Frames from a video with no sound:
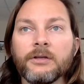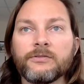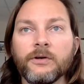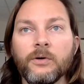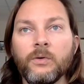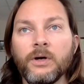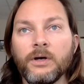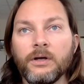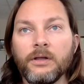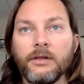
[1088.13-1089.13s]
So
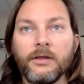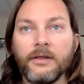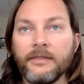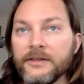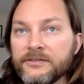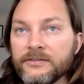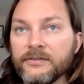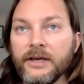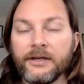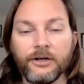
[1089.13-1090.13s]
this
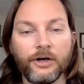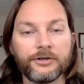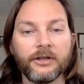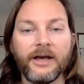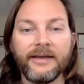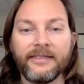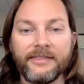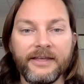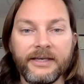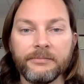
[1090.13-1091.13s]
is like an underlying
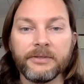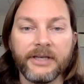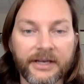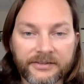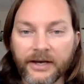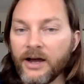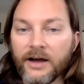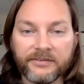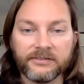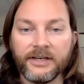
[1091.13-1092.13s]
theme. Yes,
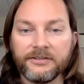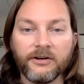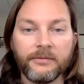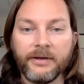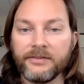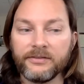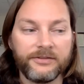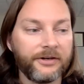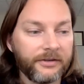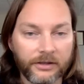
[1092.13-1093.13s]
I talk about this
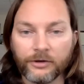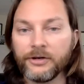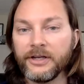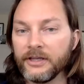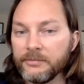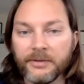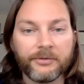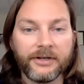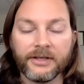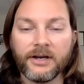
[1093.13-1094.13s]
during the learning and the
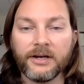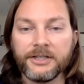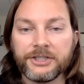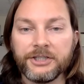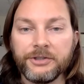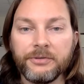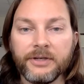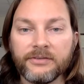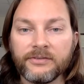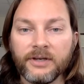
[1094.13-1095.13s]
memory and the cognition
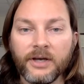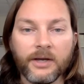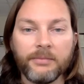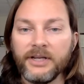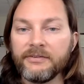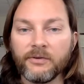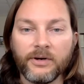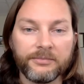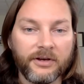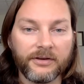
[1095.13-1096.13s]
units, but even
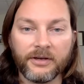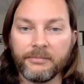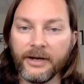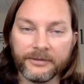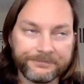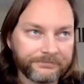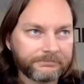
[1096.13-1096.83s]
when I'm talking about